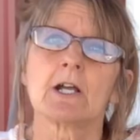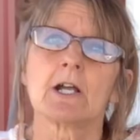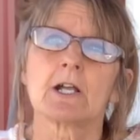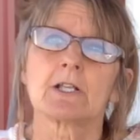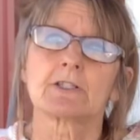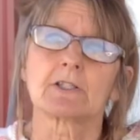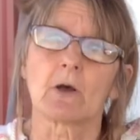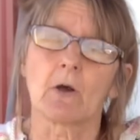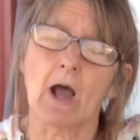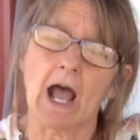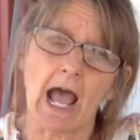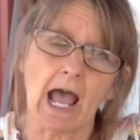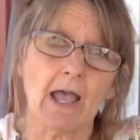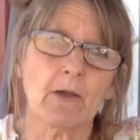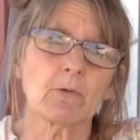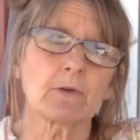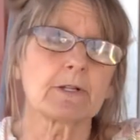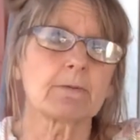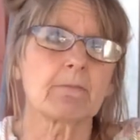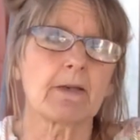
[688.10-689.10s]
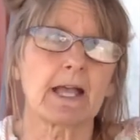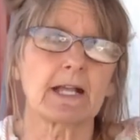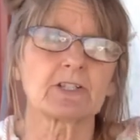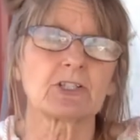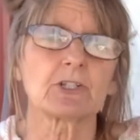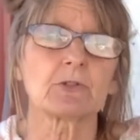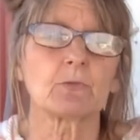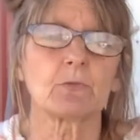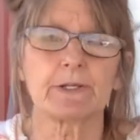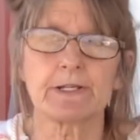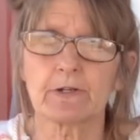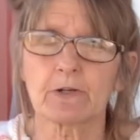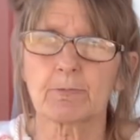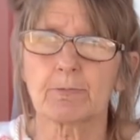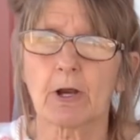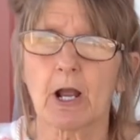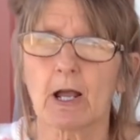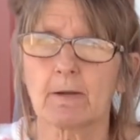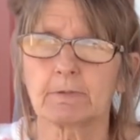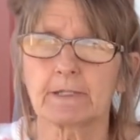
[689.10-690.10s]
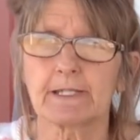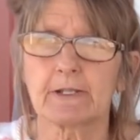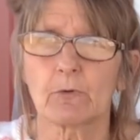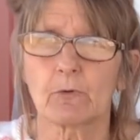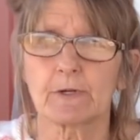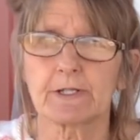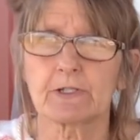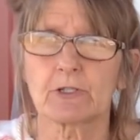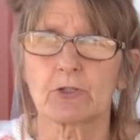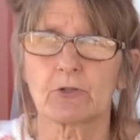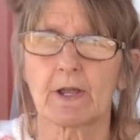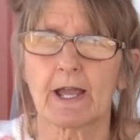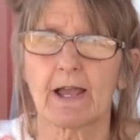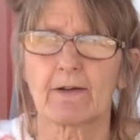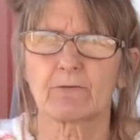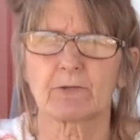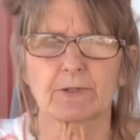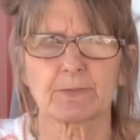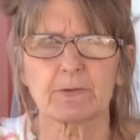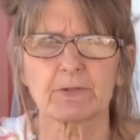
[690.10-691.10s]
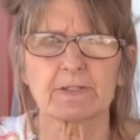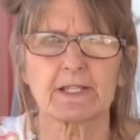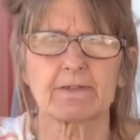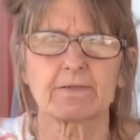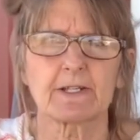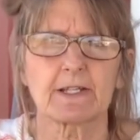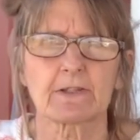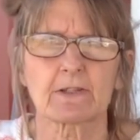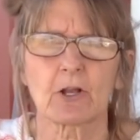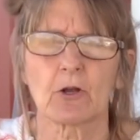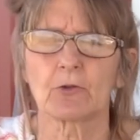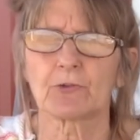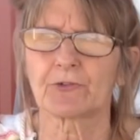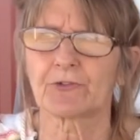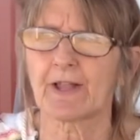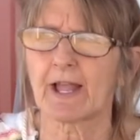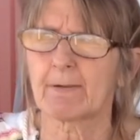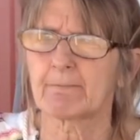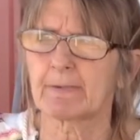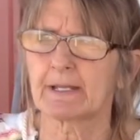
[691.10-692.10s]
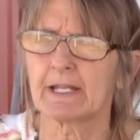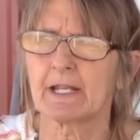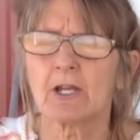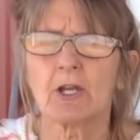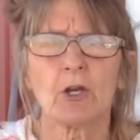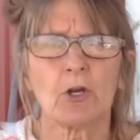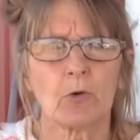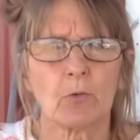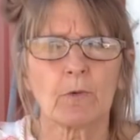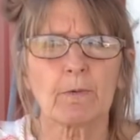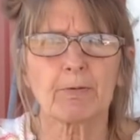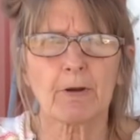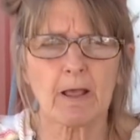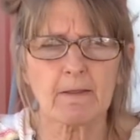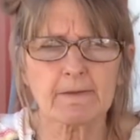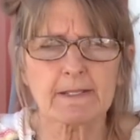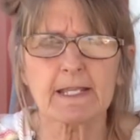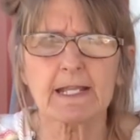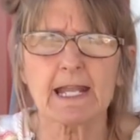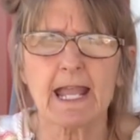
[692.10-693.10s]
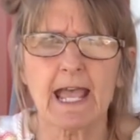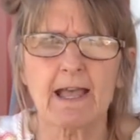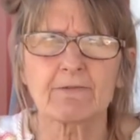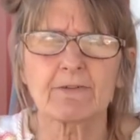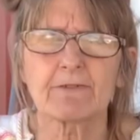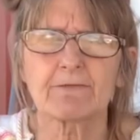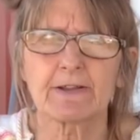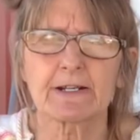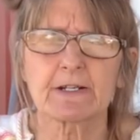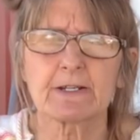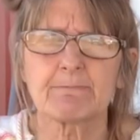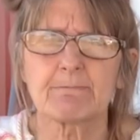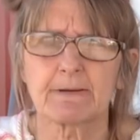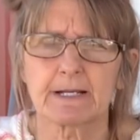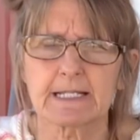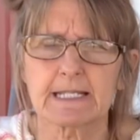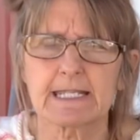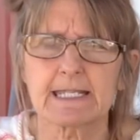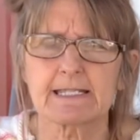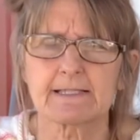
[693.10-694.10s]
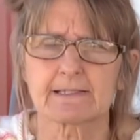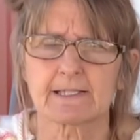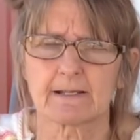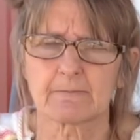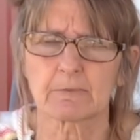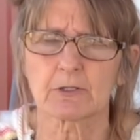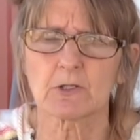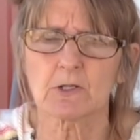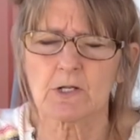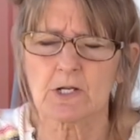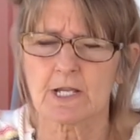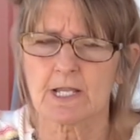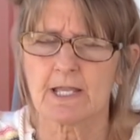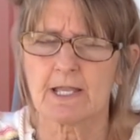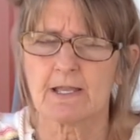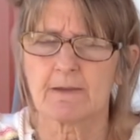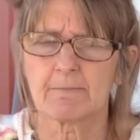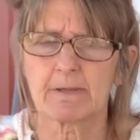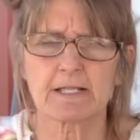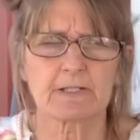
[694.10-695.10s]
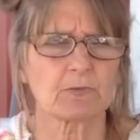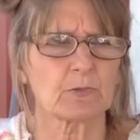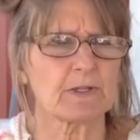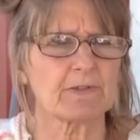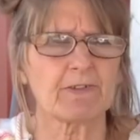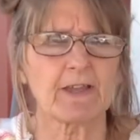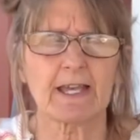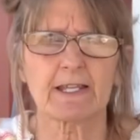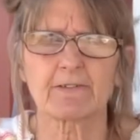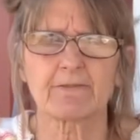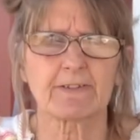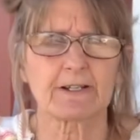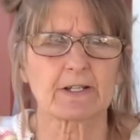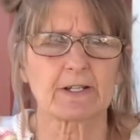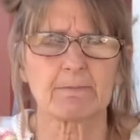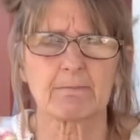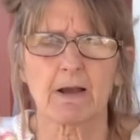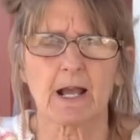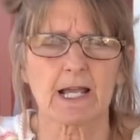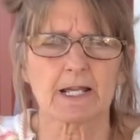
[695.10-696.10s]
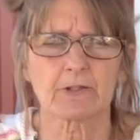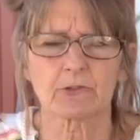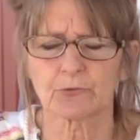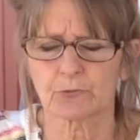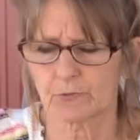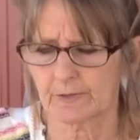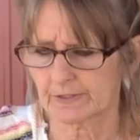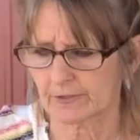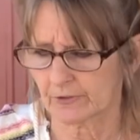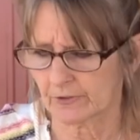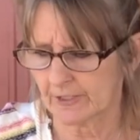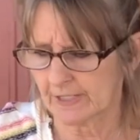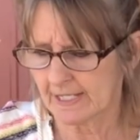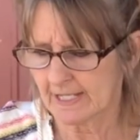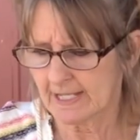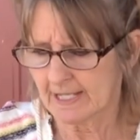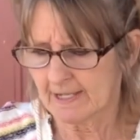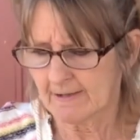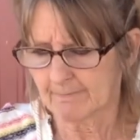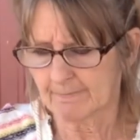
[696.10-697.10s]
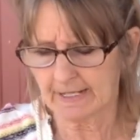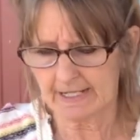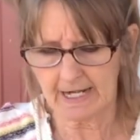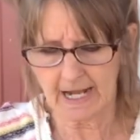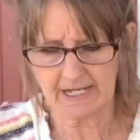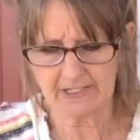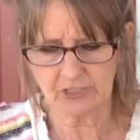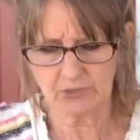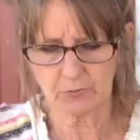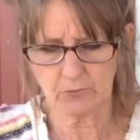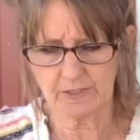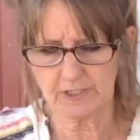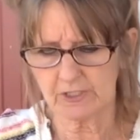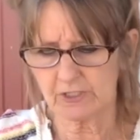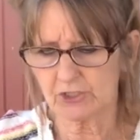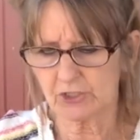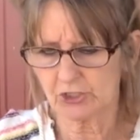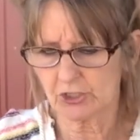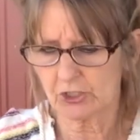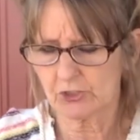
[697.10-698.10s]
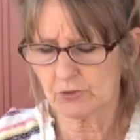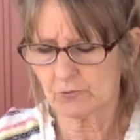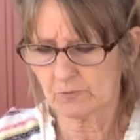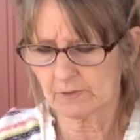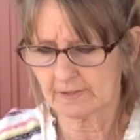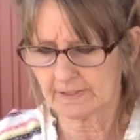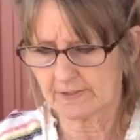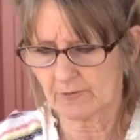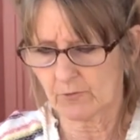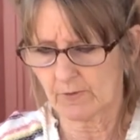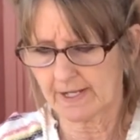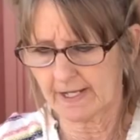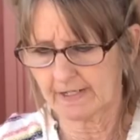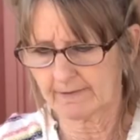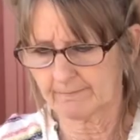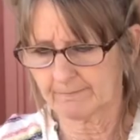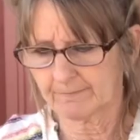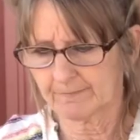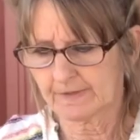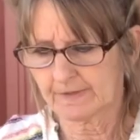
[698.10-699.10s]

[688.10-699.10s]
So I would imagine we are probably going to have, we're supposed to have another cold snap, but we're probably going to have a very buggy summer because we've had a very mild winter. But I just wanted to show you really quick.